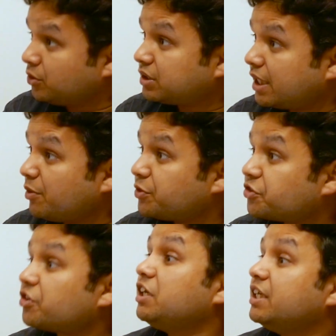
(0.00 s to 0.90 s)
you say
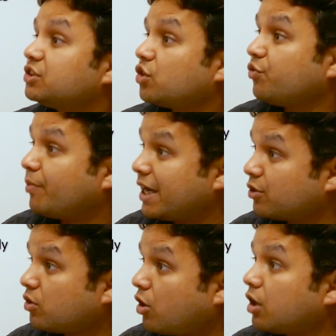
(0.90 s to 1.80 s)
trillions of
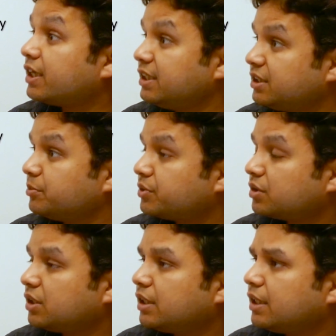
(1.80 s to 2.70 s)
microorganisms,
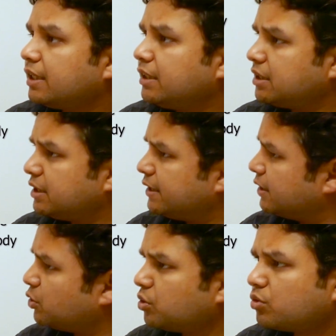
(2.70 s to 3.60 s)
does it
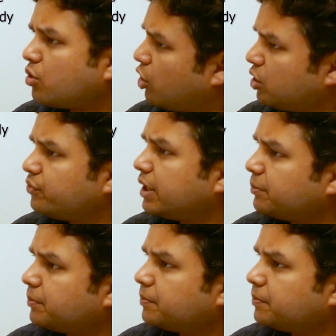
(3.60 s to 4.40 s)
include all of them?